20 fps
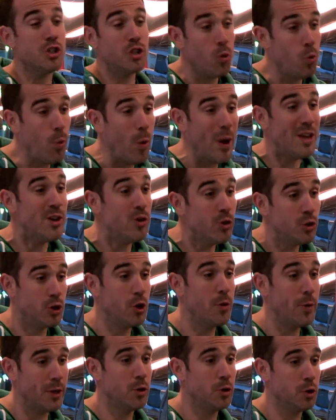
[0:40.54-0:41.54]
So when you're
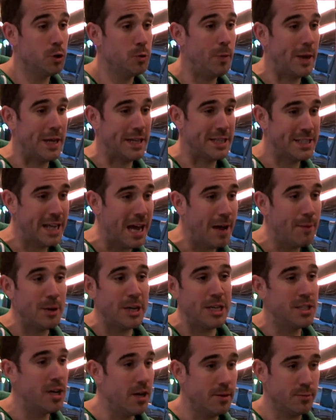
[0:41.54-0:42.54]
doing your spins, how
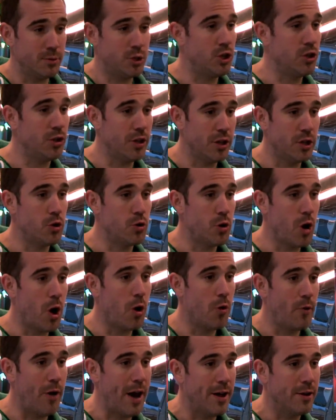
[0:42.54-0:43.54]
many times do you think you
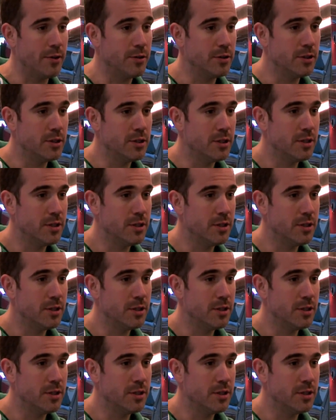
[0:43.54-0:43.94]
go around?